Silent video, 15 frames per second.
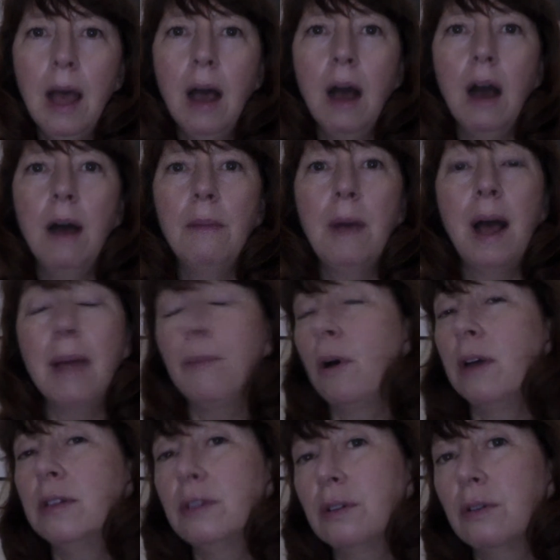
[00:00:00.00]
I'm
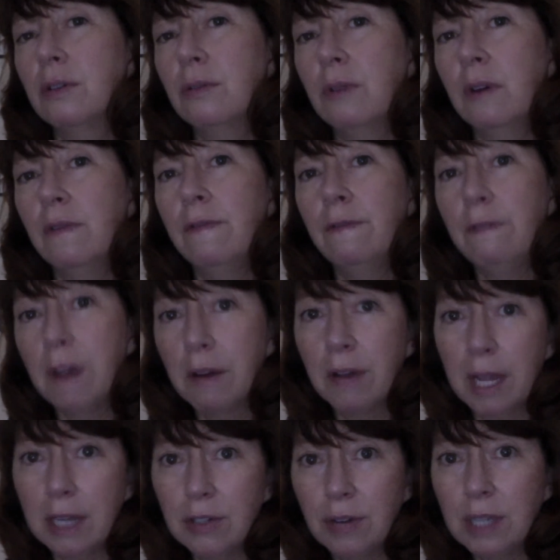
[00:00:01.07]
also
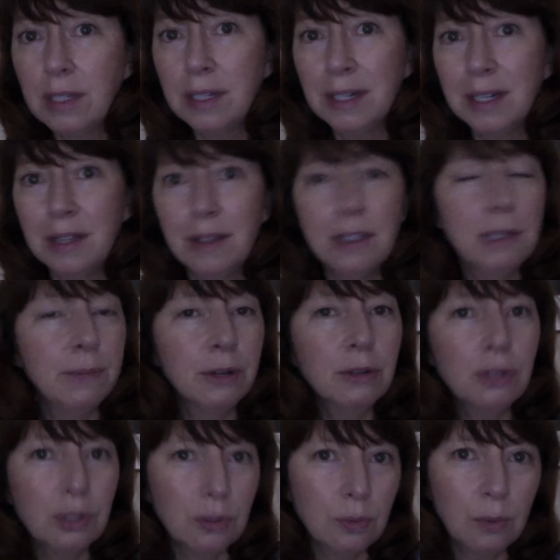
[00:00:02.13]
very interested in the
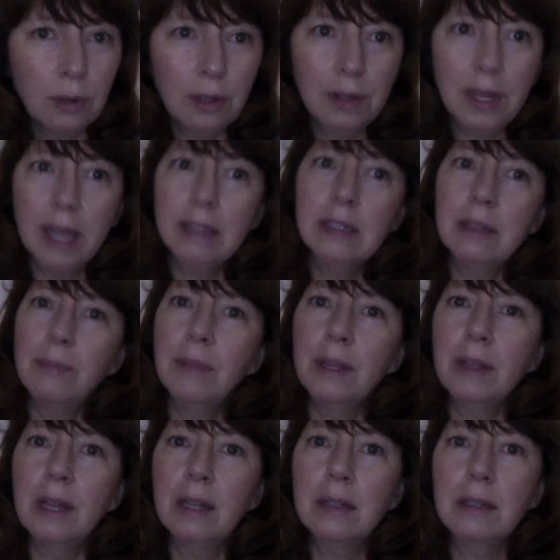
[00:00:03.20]
spiritual world. That's
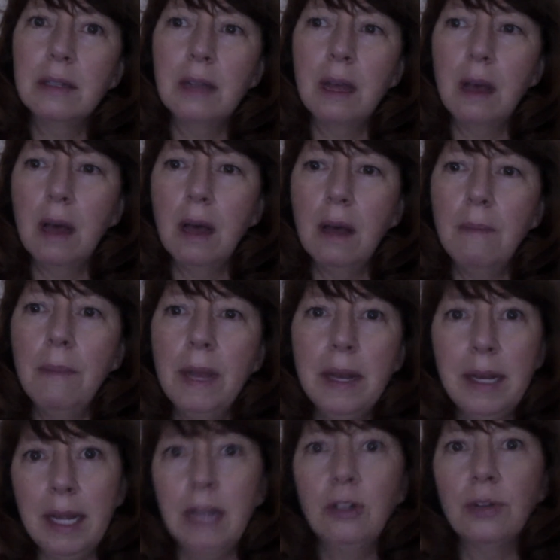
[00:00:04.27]
something that's been
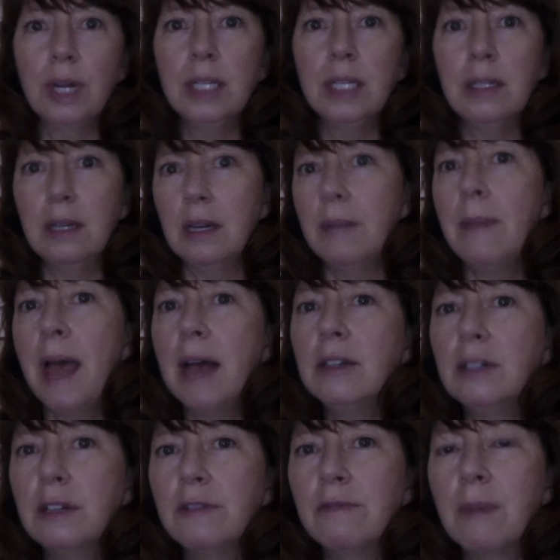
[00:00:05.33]
an interest and a
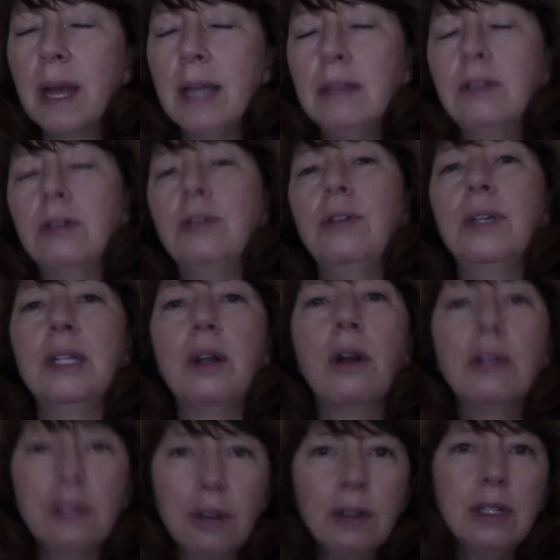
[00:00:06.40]
passion of mine. So you can
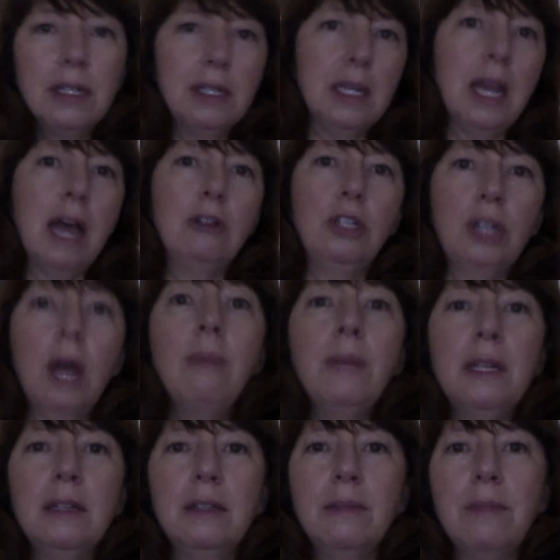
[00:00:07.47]
start to see how
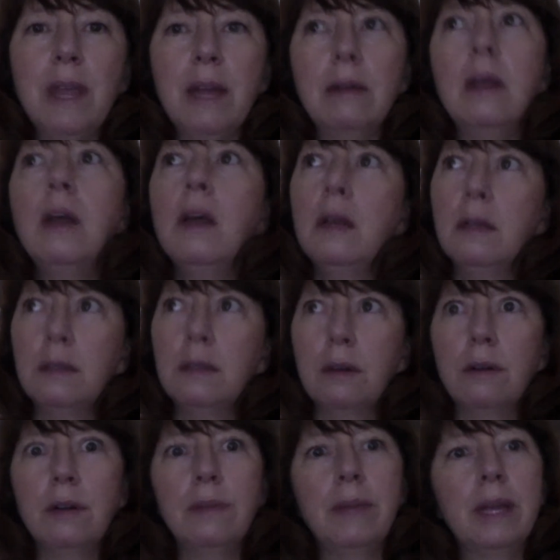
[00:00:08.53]
shamanism then started
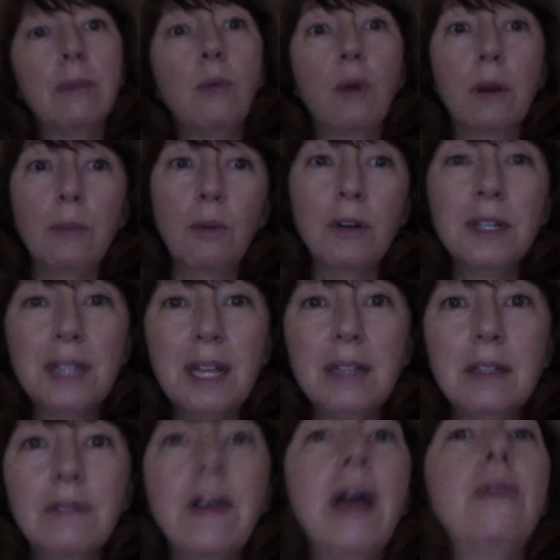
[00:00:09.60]
to make more and more sense of
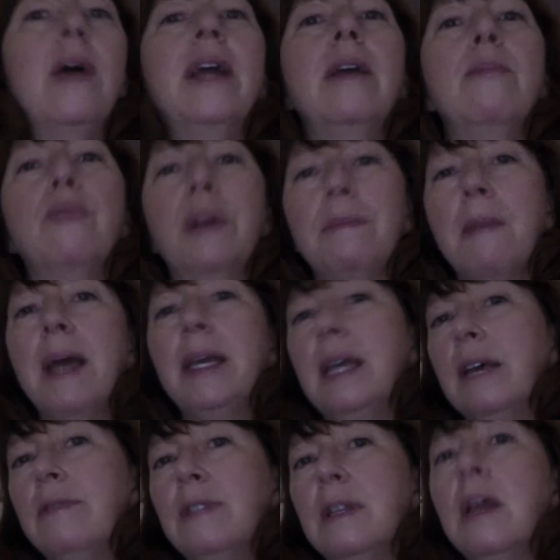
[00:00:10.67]
how I could bring my
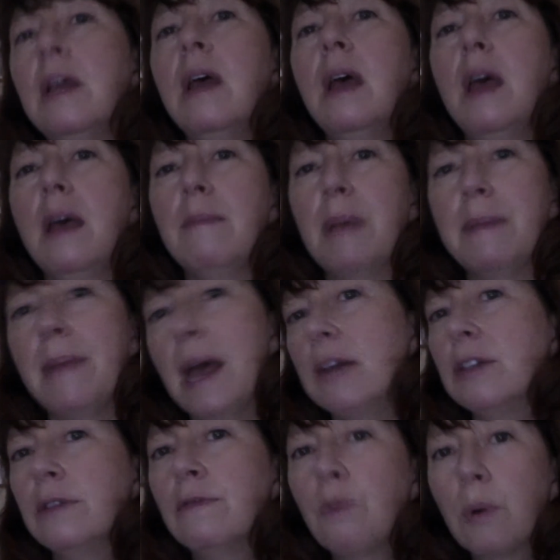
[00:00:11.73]
gifts and my
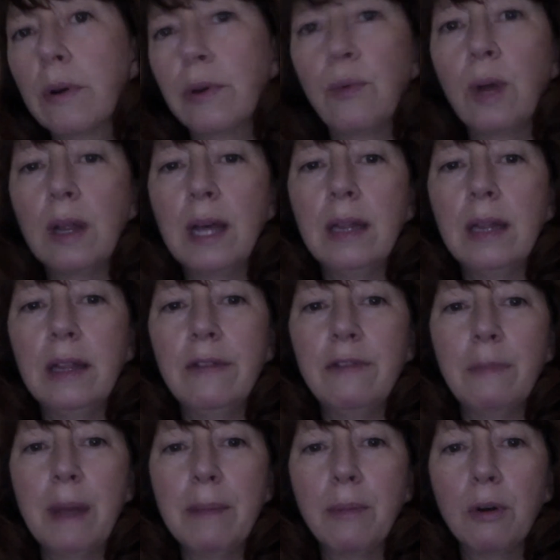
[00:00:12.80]
passion forward while I lived
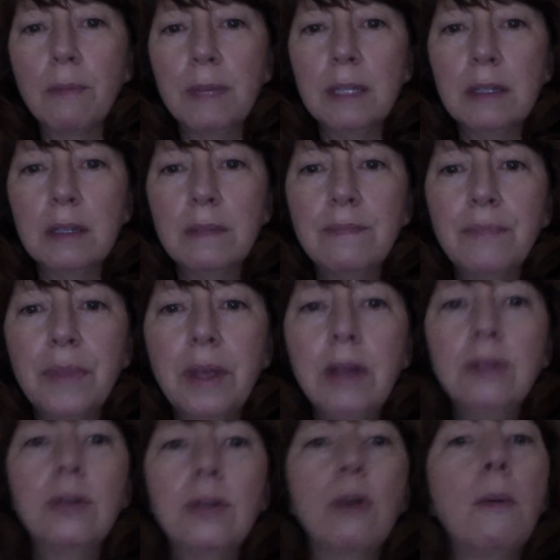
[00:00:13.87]
my purpose.
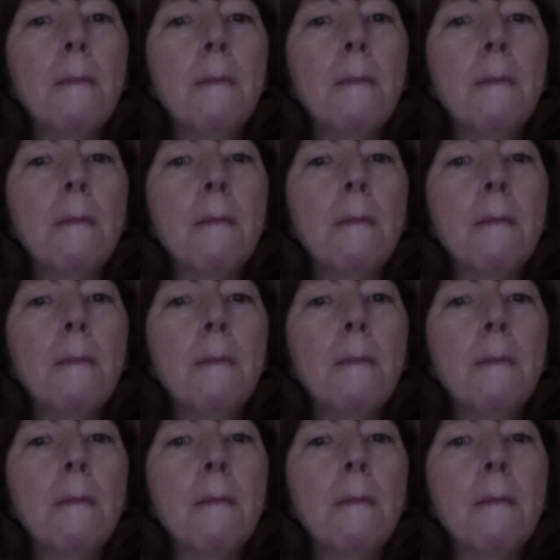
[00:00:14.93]
So